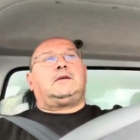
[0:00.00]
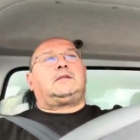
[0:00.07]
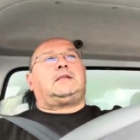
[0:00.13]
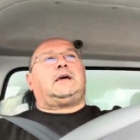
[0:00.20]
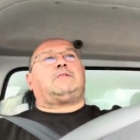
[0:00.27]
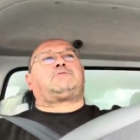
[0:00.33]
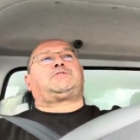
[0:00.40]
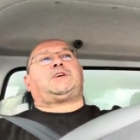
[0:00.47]

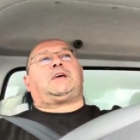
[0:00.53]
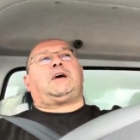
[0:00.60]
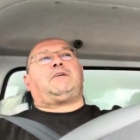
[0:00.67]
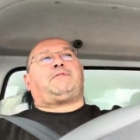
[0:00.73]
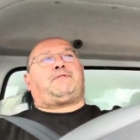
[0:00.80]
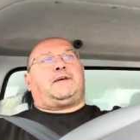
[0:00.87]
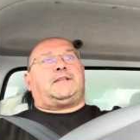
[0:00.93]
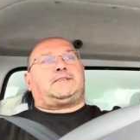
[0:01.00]
Now,
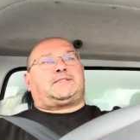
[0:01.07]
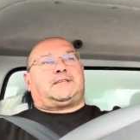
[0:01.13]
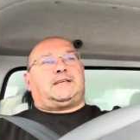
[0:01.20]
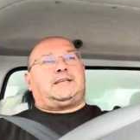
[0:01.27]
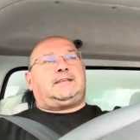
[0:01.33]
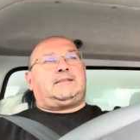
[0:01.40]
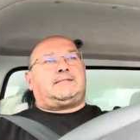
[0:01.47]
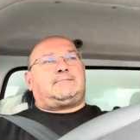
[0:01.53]

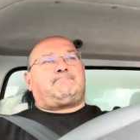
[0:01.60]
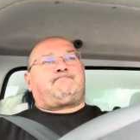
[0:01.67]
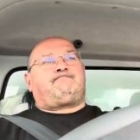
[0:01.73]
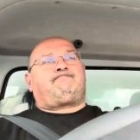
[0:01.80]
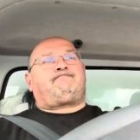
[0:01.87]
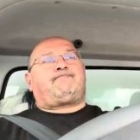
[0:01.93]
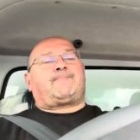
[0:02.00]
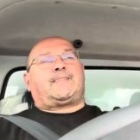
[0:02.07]

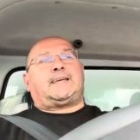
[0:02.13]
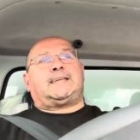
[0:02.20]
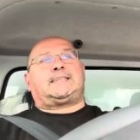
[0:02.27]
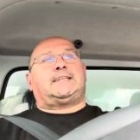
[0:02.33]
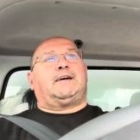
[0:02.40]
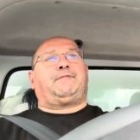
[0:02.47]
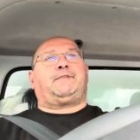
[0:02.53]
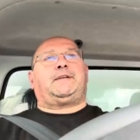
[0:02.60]
geofencing is
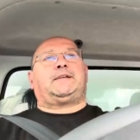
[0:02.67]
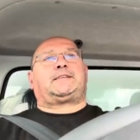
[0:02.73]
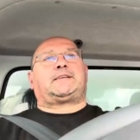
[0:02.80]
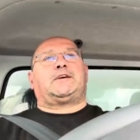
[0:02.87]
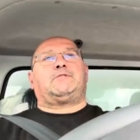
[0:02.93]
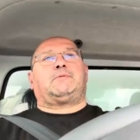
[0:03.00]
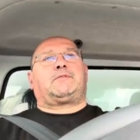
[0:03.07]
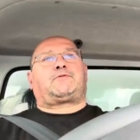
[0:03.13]
nothing to
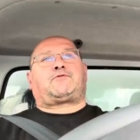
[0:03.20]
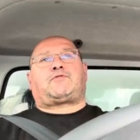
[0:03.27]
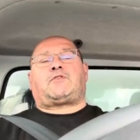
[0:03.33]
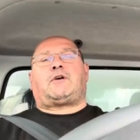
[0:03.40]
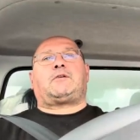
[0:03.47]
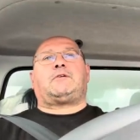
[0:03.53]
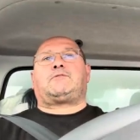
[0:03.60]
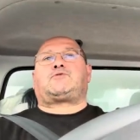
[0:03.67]
do with
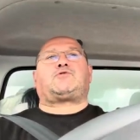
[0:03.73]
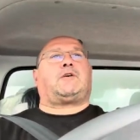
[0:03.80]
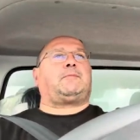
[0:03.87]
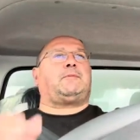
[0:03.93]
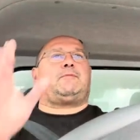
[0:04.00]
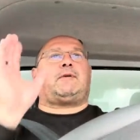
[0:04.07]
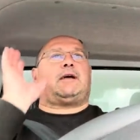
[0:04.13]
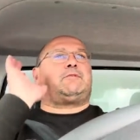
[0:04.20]
trundling
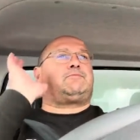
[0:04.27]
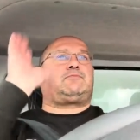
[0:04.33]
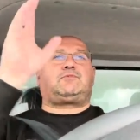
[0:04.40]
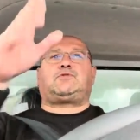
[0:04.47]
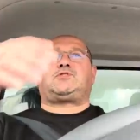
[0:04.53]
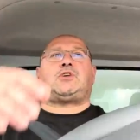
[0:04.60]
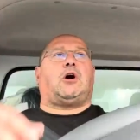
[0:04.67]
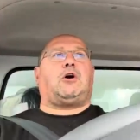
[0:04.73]

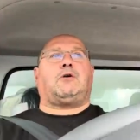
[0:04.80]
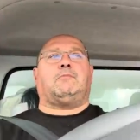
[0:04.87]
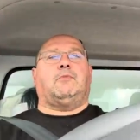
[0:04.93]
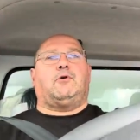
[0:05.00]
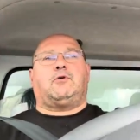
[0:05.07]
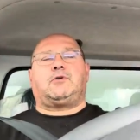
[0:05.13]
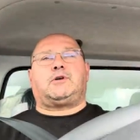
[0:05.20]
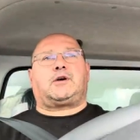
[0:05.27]
around
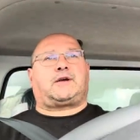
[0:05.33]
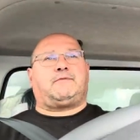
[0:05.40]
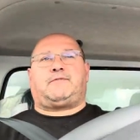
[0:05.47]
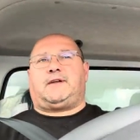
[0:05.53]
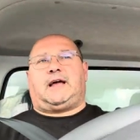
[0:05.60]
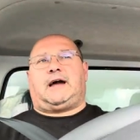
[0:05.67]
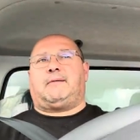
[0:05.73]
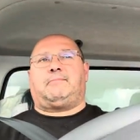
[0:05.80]
Dartmoor looking for
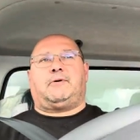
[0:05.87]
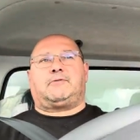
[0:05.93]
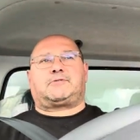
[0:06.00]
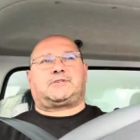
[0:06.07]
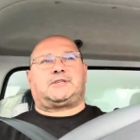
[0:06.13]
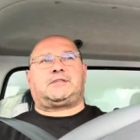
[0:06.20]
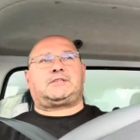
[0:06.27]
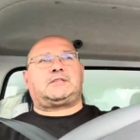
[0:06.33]

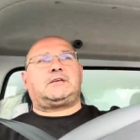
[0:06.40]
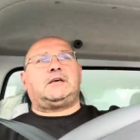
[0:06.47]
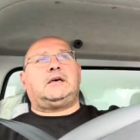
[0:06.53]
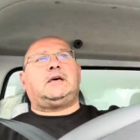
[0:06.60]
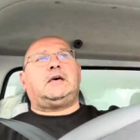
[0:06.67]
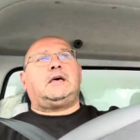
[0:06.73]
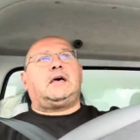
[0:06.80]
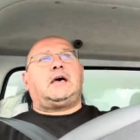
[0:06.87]
letterboxes
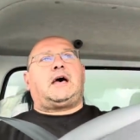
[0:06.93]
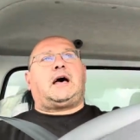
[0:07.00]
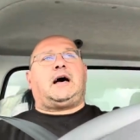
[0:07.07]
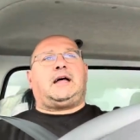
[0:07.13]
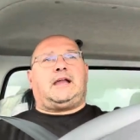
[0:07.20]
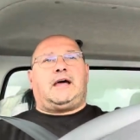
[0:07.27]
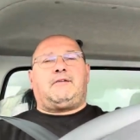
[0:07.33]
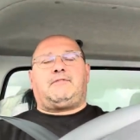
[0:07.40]

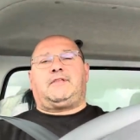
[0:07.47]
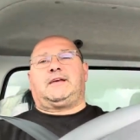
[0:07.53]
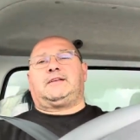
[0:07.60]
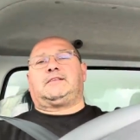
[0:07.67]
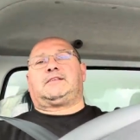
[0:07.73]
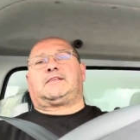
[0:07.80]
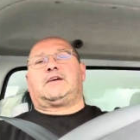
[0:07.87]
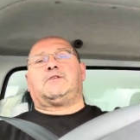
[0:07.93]
and everything
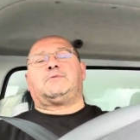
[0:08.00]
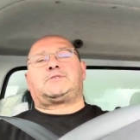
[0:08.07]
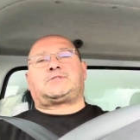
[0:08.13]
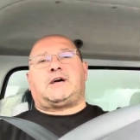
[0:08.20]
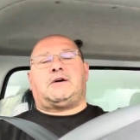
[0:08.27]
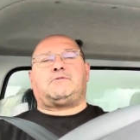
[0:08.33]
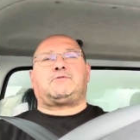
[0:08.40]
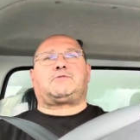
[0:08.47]
to do with
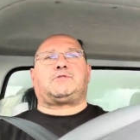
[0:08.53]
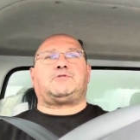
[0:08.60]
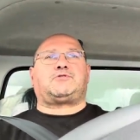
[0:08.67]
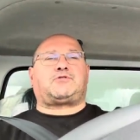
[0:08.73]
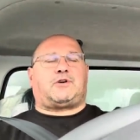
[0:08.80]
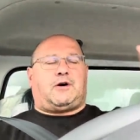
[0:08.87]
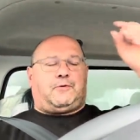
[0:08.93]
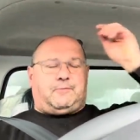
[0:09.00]
total
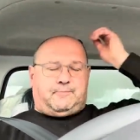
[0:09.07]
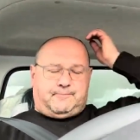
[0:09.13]
control.